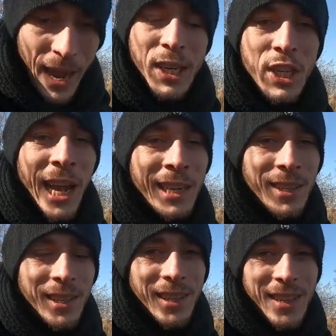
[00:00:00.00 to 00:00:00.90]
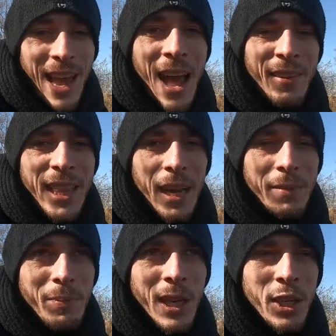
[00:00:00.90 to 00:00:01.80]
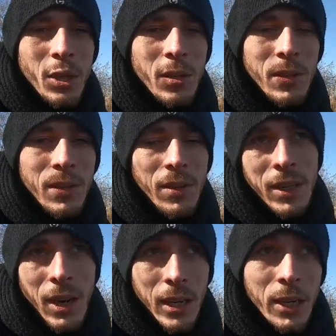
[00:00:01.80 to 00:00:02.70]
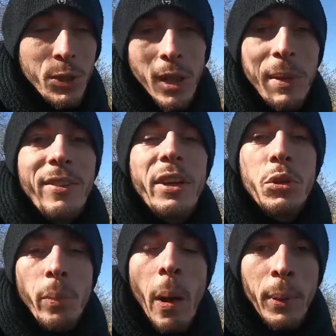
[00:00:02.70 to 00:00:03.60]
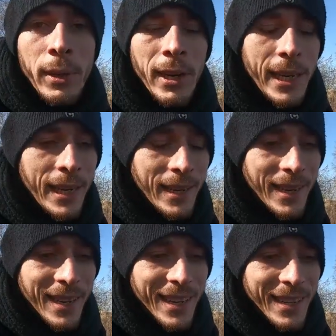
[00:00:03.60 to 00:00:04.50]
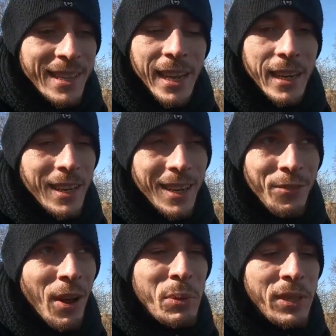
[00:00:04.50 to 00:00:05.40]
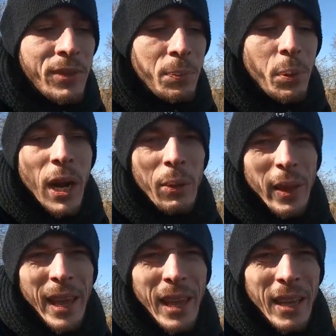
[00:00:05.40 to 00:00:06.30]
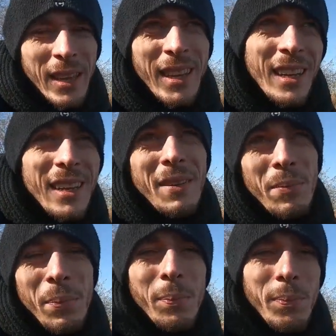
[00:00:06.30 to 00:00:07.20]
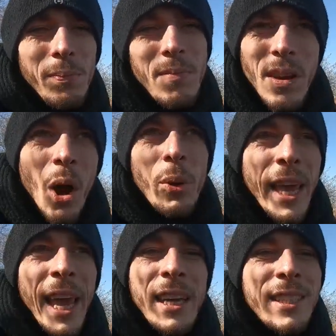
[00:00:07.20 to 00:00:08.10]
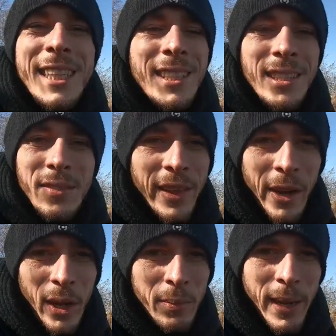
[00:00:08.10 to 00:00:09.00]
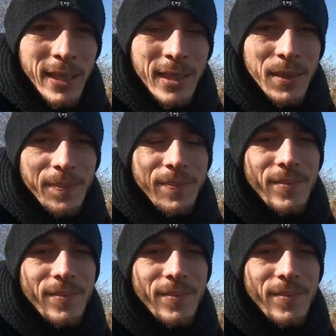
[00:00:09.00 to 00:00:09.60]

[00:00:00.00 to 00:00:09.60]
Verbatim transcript: main channel having that initial, or not initial, I mean eventual popularity, that if I would even put out a okay, decent video at best,